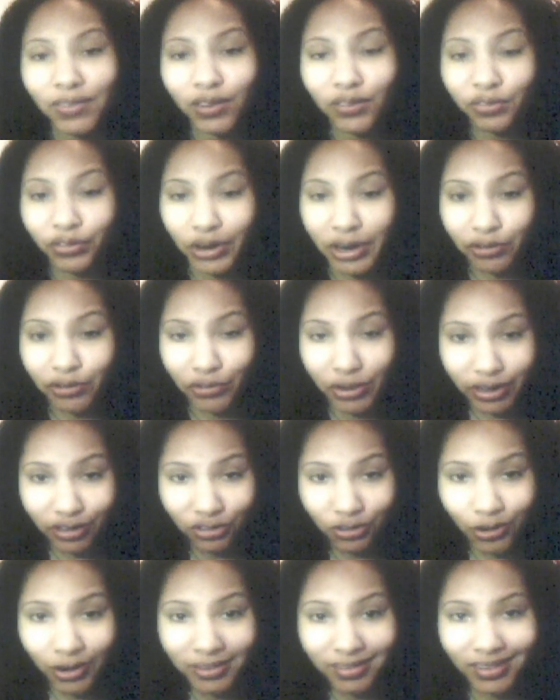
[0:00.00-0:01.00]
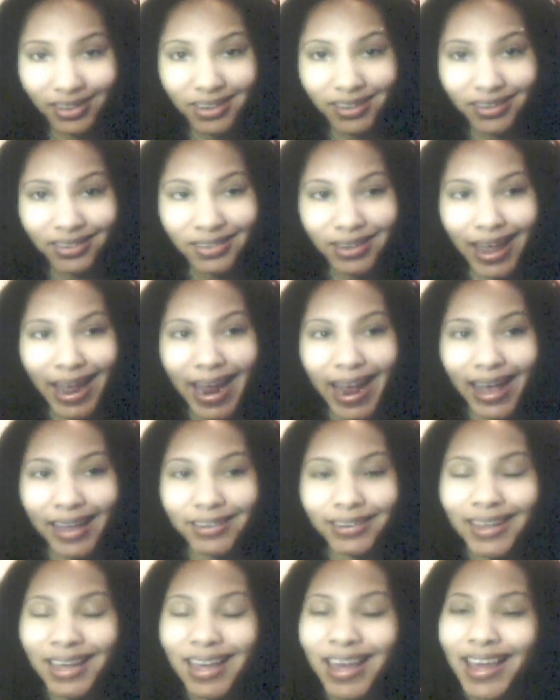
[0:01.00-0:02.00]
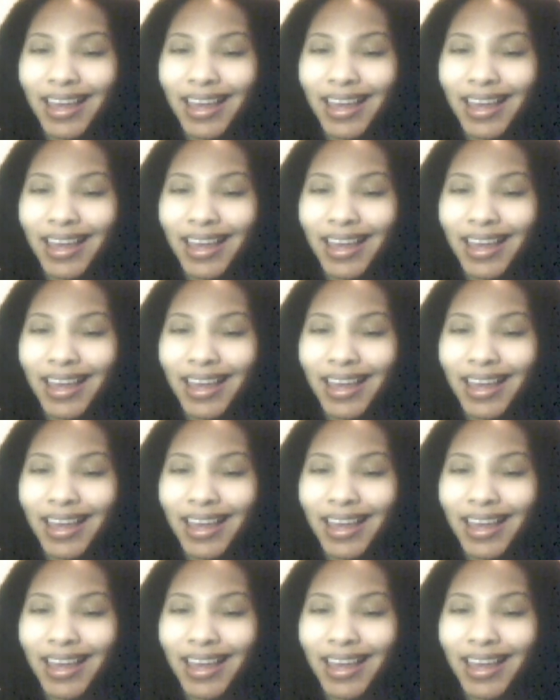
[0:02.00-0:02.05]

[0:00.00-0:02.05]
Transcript: giving free resources, and